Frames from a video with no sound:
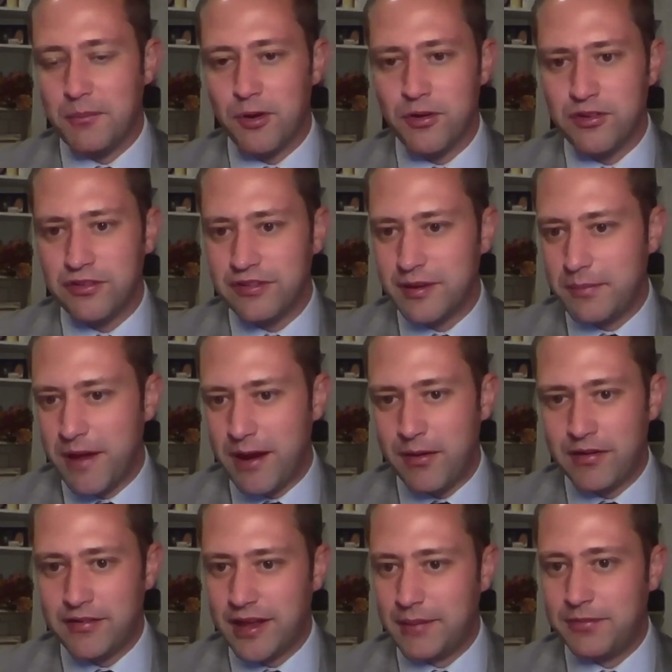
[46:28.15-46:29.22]
emergency
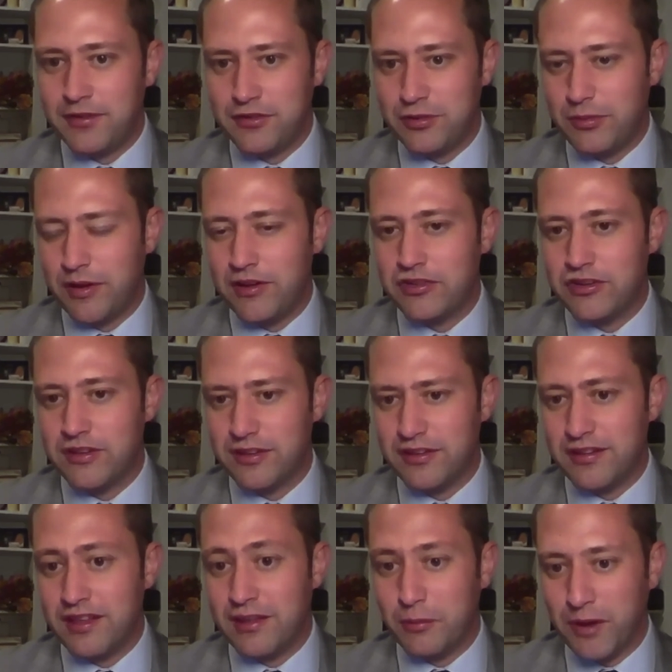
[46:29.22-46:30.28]
power type
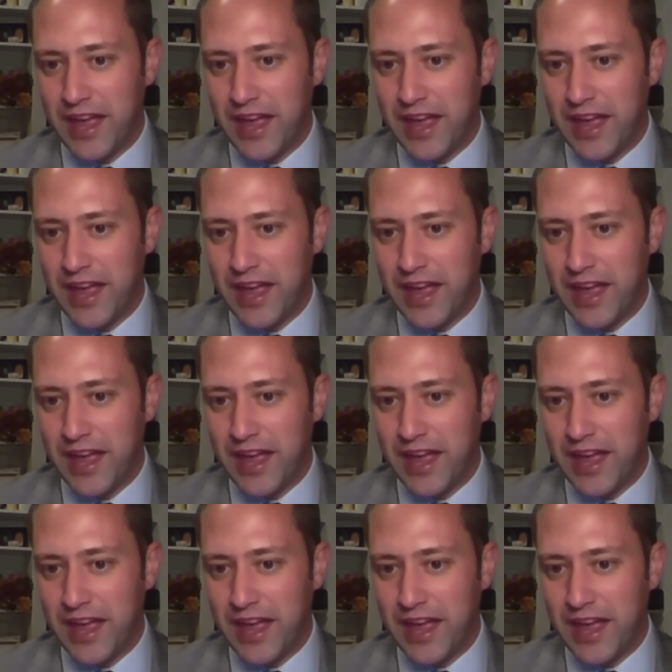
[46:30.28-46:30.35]
situations that